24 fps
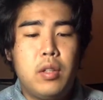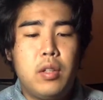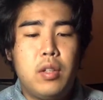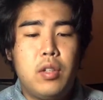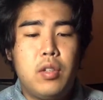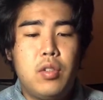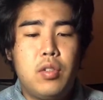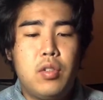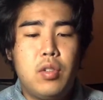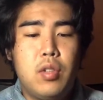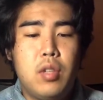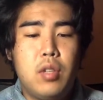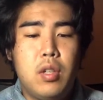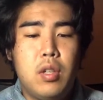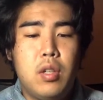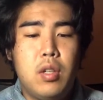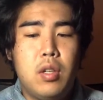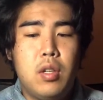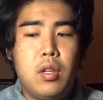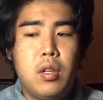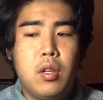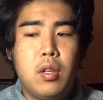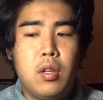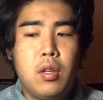me see.
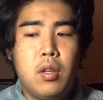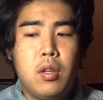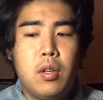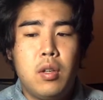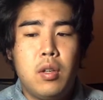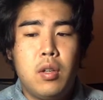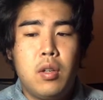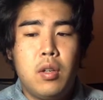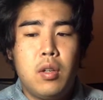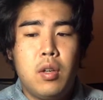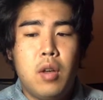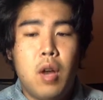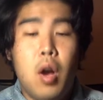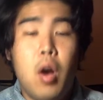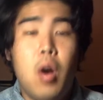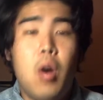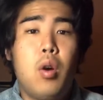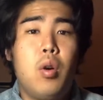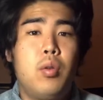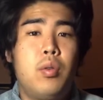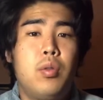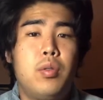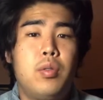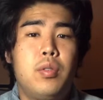
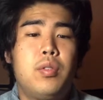But